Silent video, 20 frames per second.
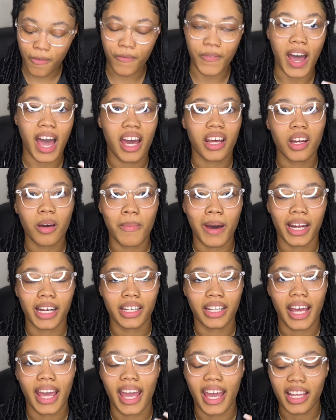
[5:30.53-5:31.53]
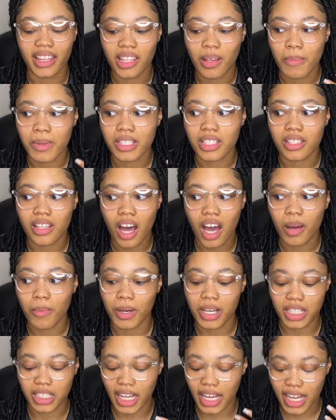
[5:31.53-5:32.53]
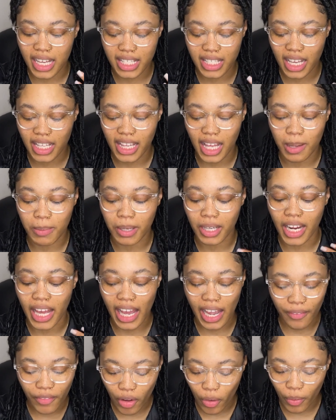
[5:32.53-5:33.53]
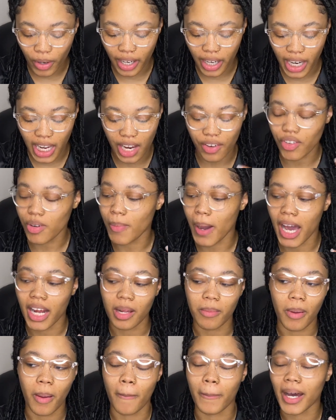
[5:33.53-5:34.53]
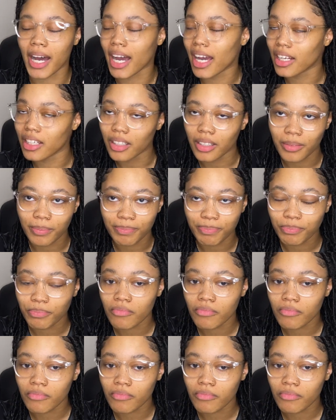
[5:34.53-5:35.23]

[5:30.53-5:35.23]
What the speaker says: find nobody that had them in stock because, like I said, they've been everywhere. Everybody been buying them.